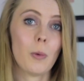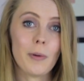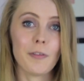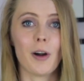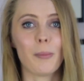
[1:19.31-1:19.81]

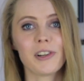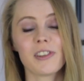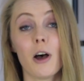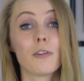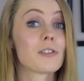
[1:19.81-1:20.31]
Woven fabrics
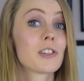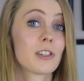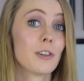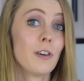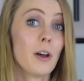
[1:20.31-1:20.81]
are often
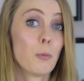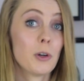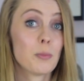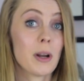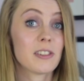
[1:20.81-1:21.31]
stiffer,
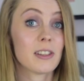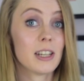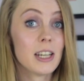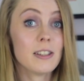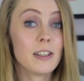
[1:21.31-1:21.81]
which makes
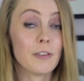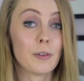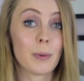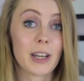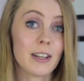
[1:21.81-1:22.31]
it easier for
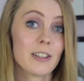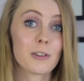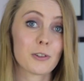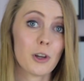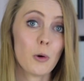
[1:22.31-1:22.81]
beginners
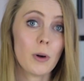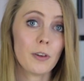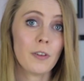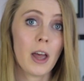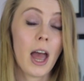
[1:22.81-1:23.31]
to sew with,